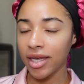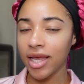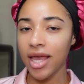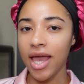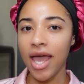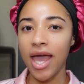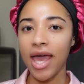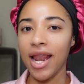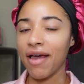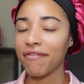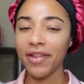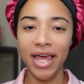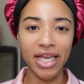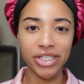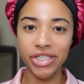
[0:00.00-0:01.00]
And I
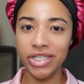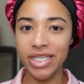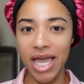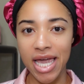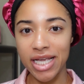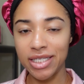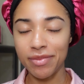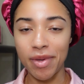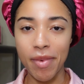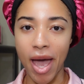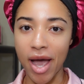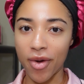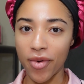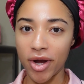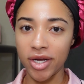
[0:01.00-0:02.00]
feel like it's just aged me
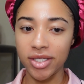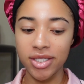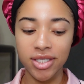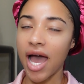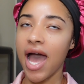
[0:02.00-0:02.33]
backwards.